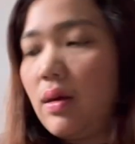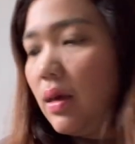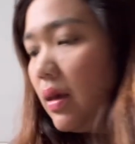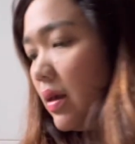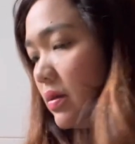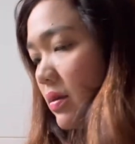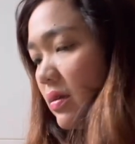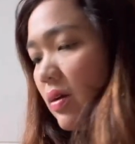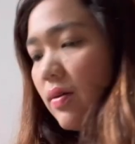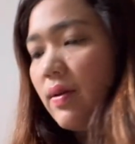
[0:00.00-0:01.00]
It's
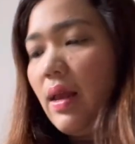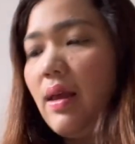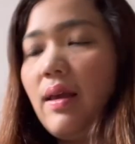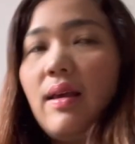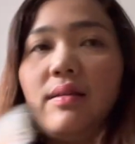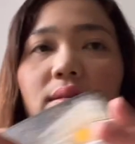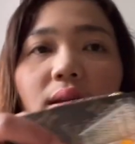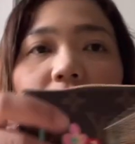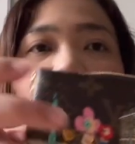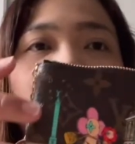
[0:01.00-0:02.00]

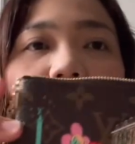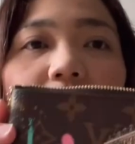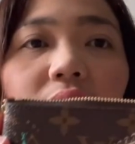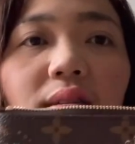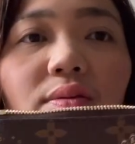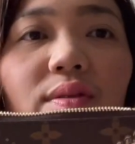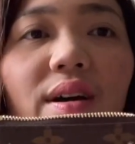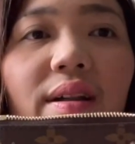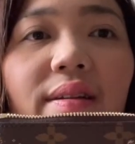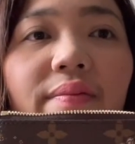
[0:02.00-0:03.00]
gonna be this
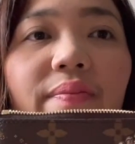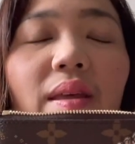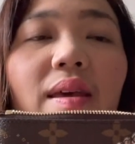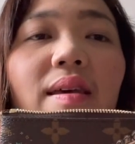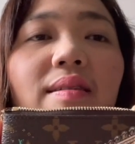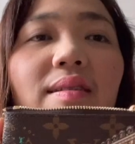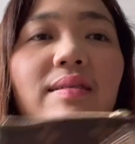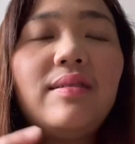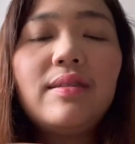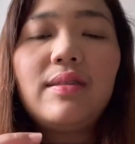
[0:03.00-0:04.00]
one. This
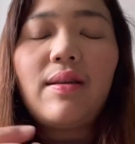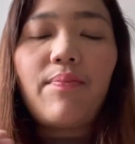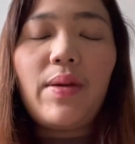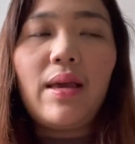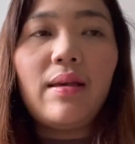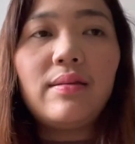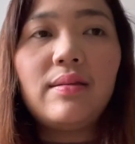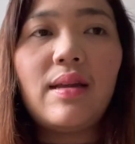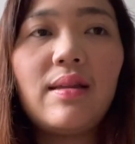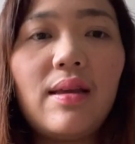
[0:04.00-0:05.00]
is the piece
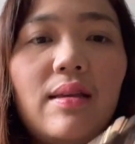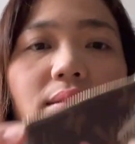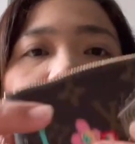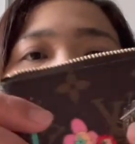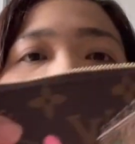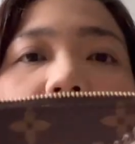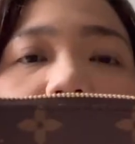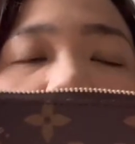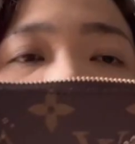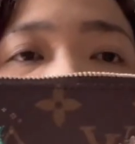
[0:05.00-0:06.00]
that is, I
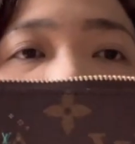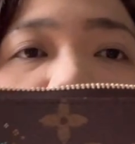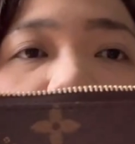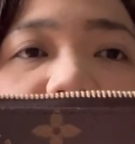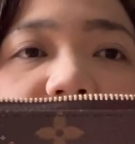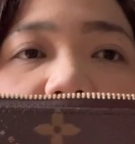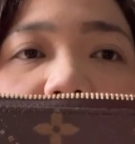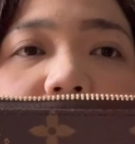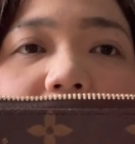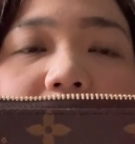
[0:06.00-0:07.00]
think, is quite
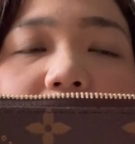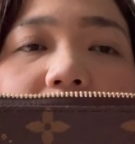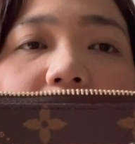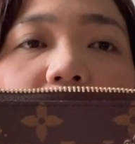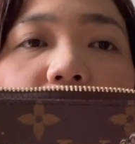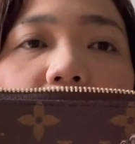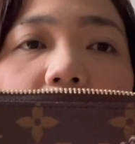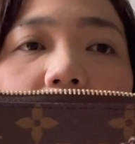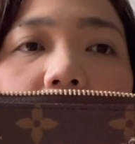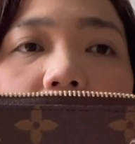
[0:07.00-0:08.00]
famous and it's
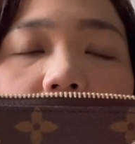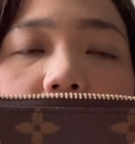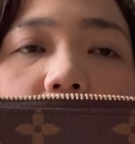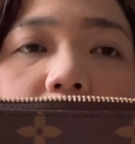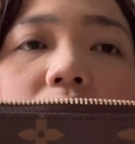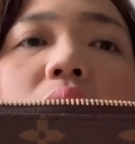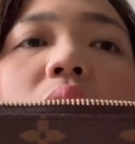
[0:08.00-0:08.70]
very cute.